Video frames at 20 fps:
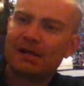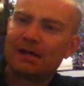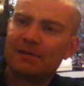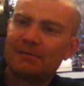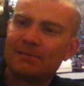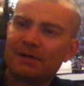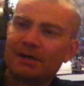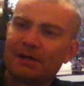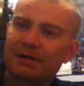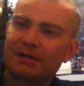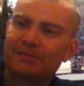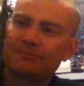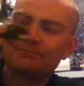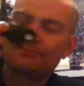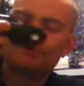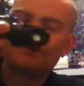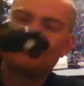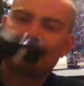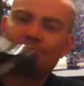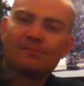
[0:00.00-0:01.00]
America.
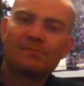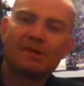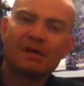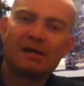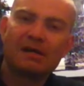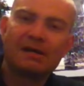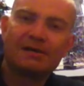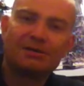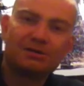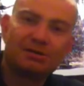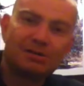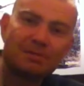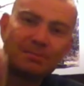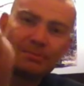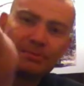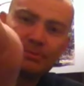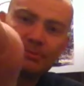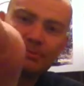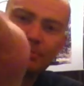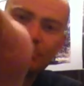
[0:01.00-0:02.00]
A Jeep
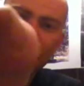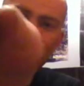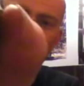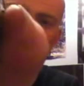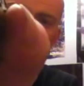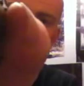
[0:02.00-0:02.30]
with